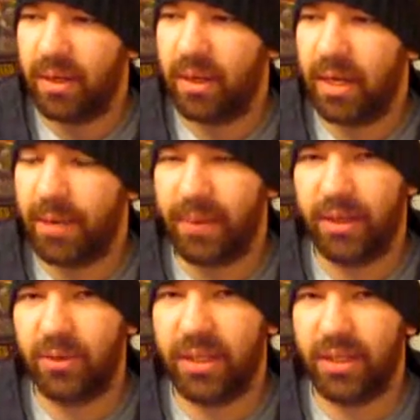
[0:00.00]
Um, I
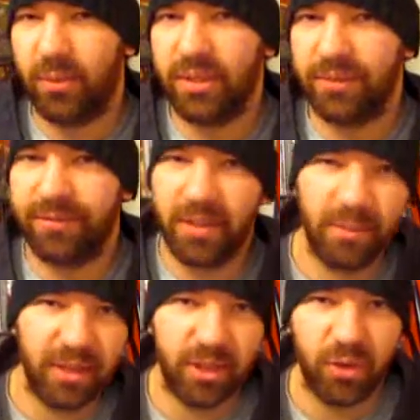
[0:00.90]
know that there was a
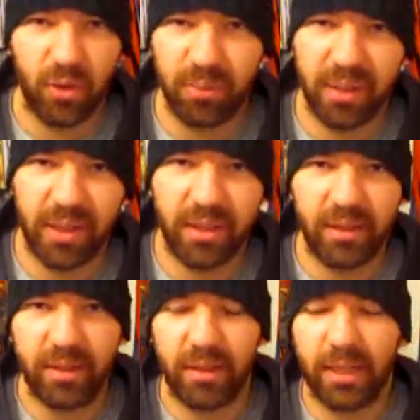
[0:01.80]
female
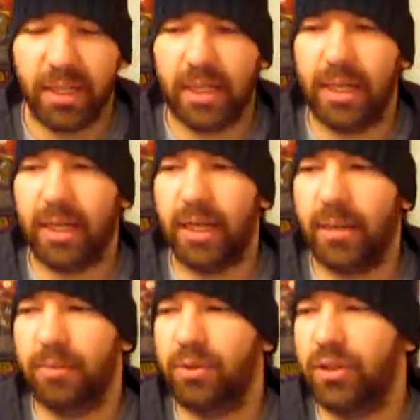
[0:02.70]
Scorpion
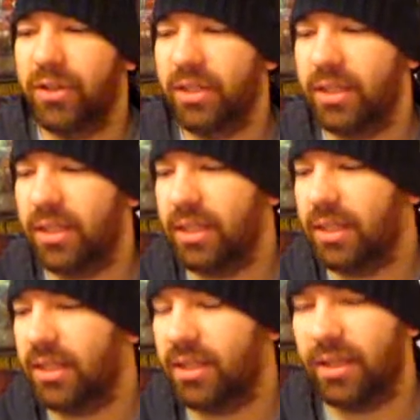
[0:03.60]
um, during
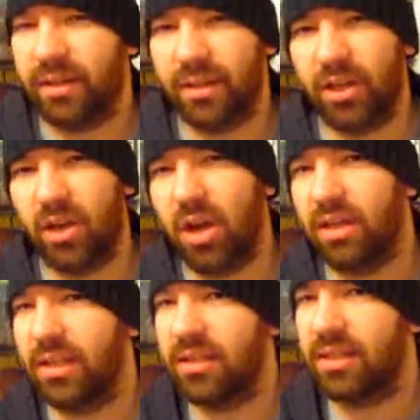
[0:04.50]
the I think the
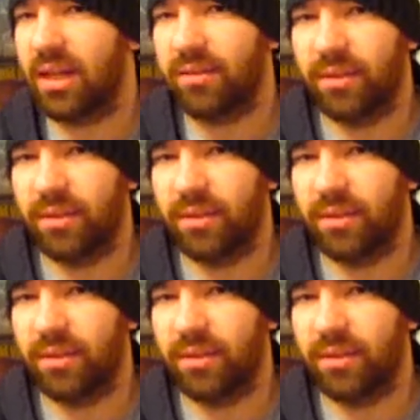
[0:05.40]
Gauntlet stuff.